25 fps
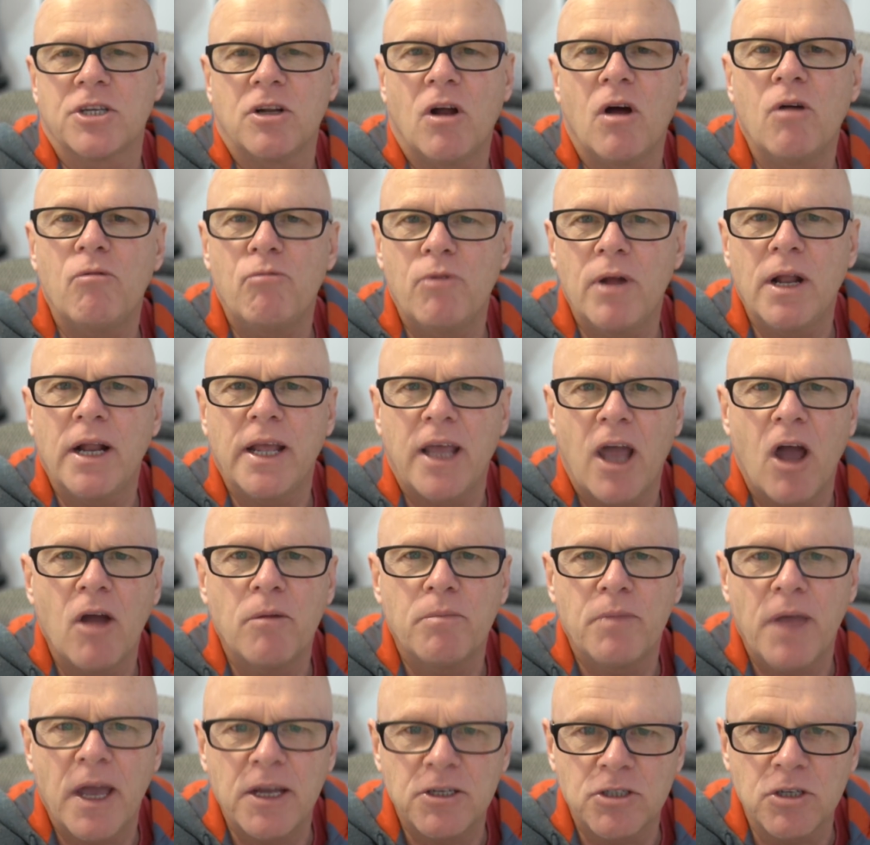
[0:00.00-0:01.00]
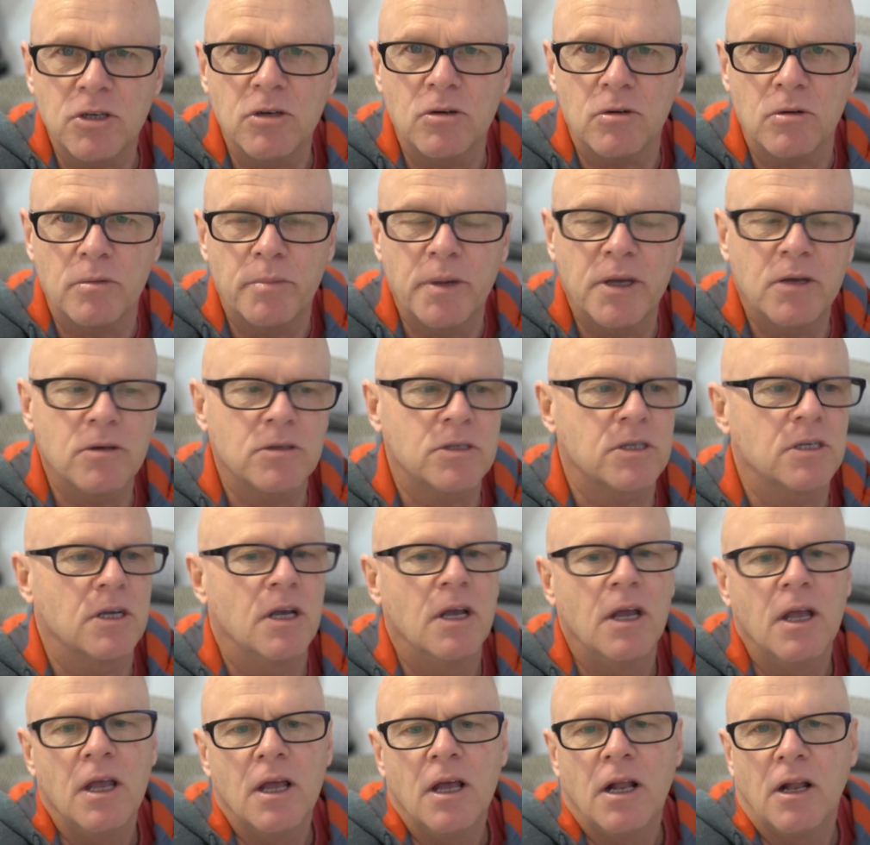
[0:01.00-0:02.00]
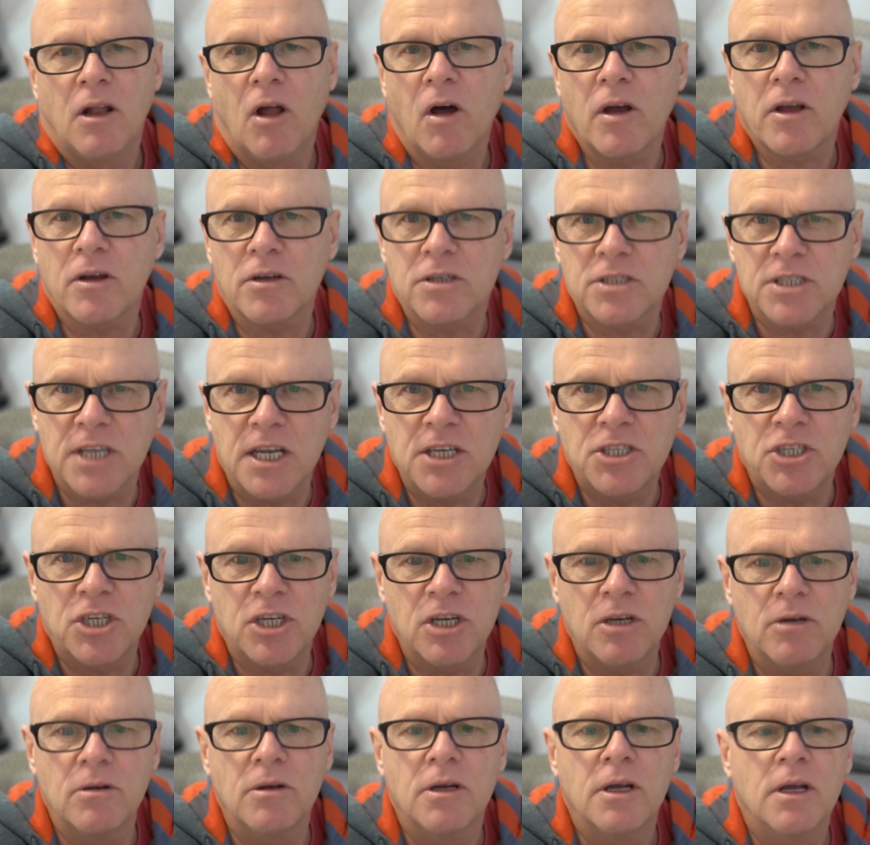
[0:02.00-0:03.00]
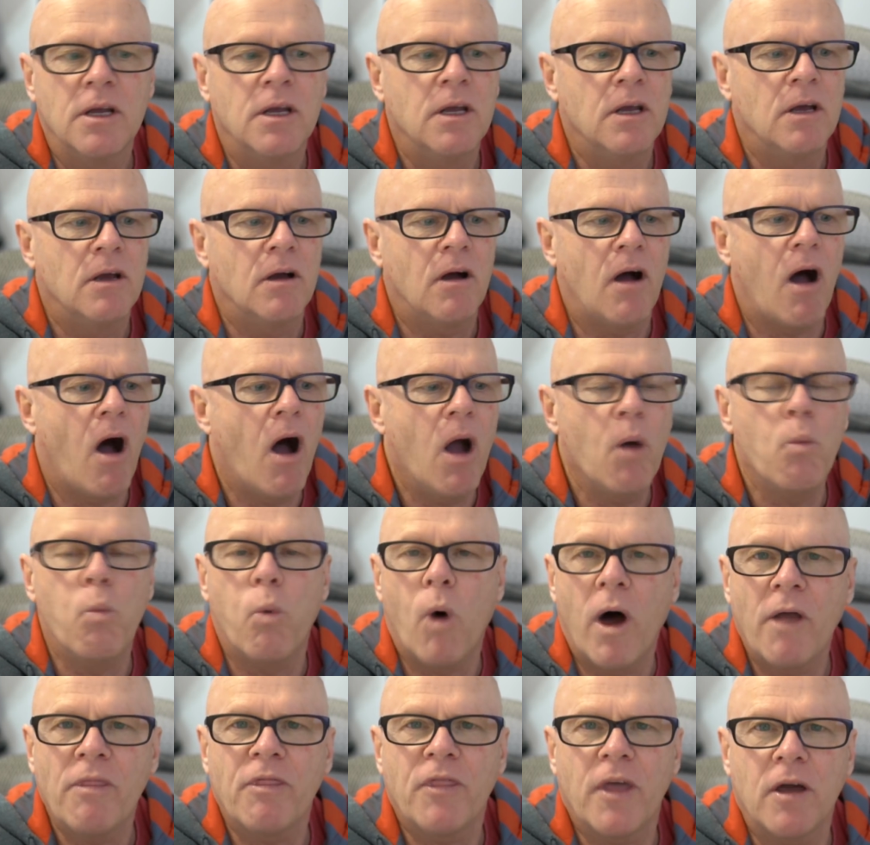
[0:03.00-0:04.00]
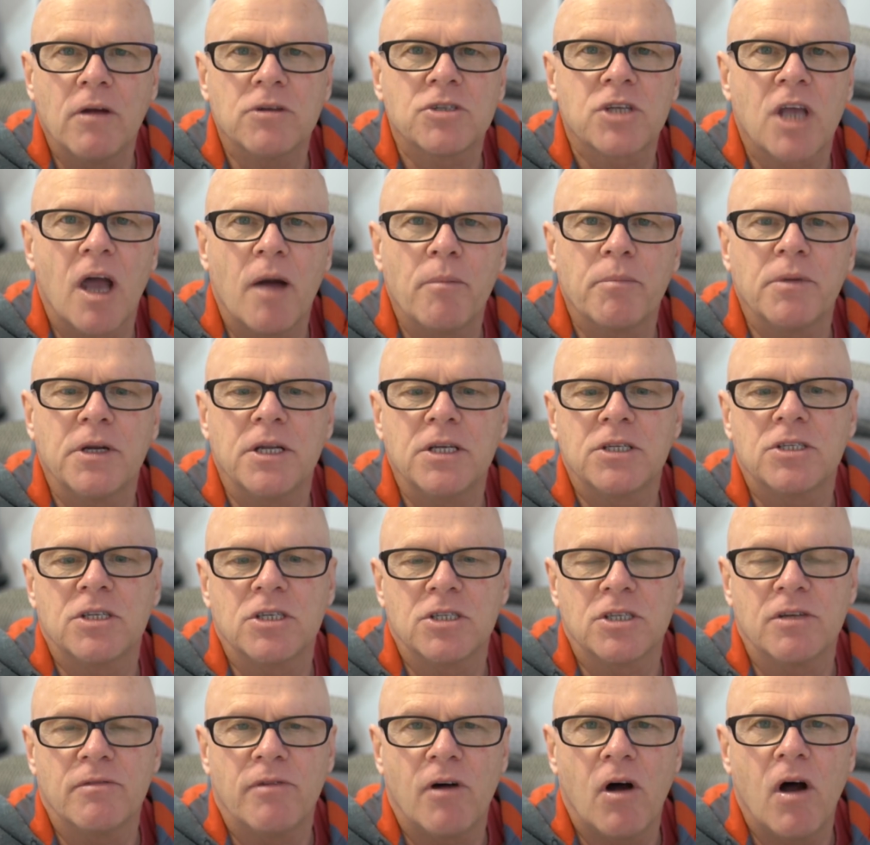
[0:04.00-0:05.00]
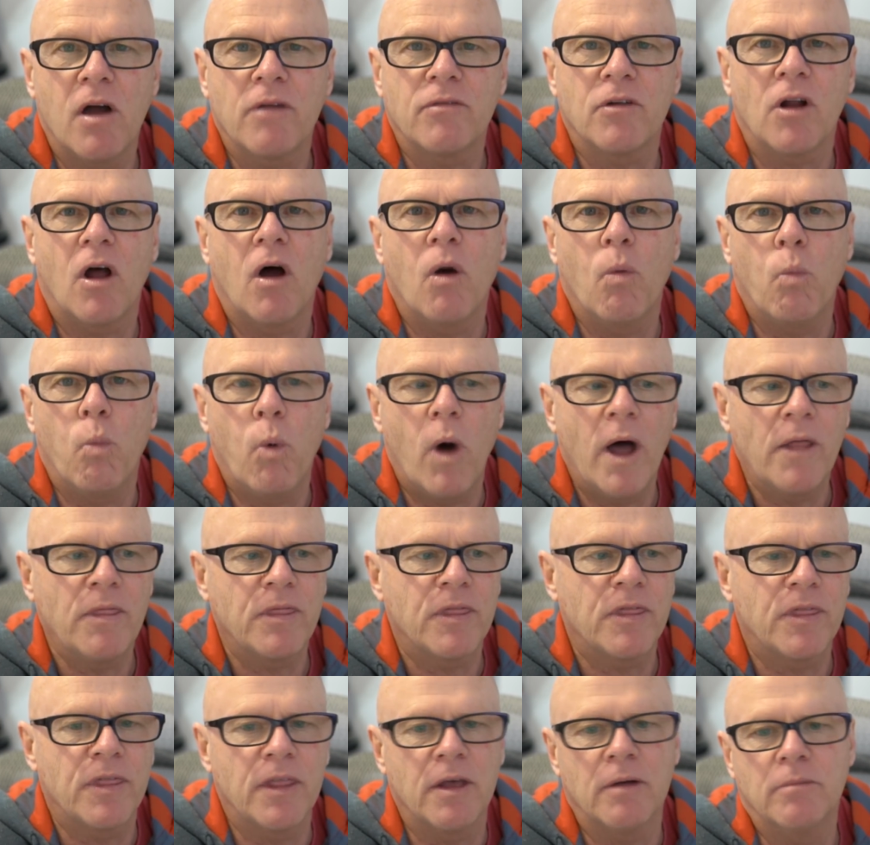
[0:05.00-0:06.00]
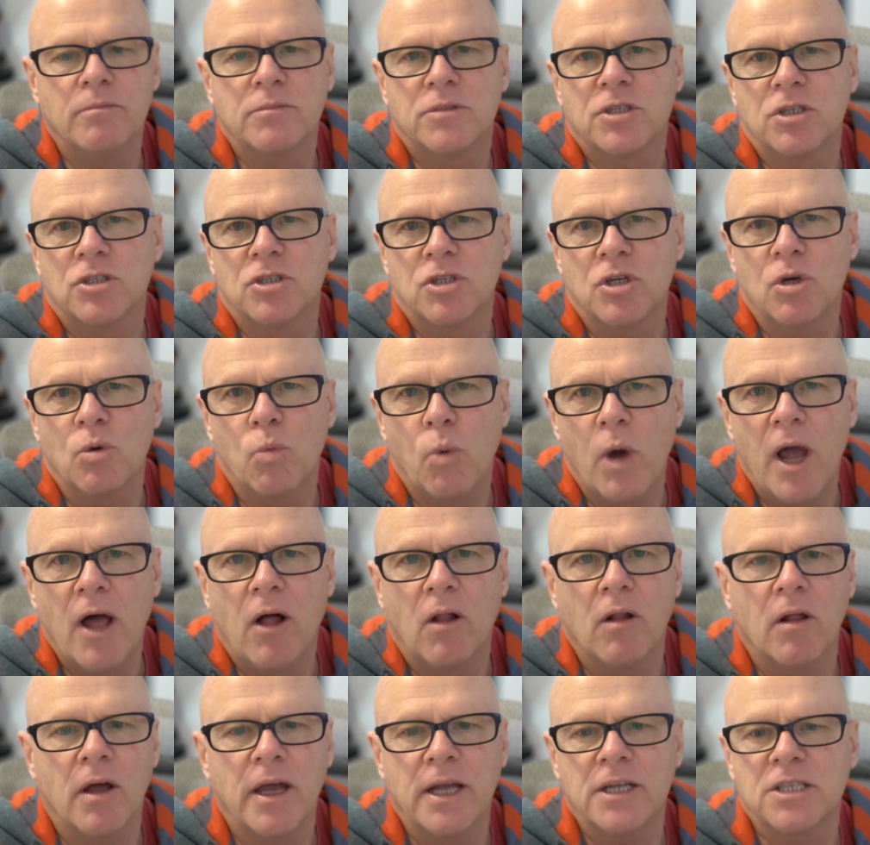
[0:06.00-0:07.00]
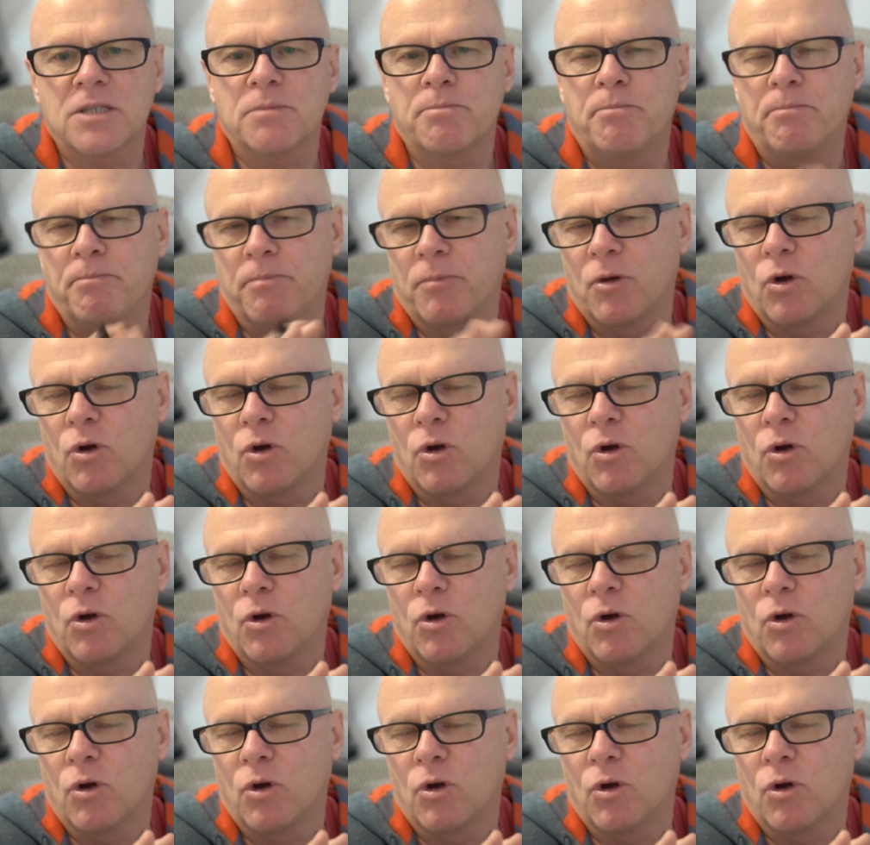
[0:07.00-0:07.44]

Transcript: And I really hope they do because, like I said to you, I want those companies to survive and I want them to do well. It's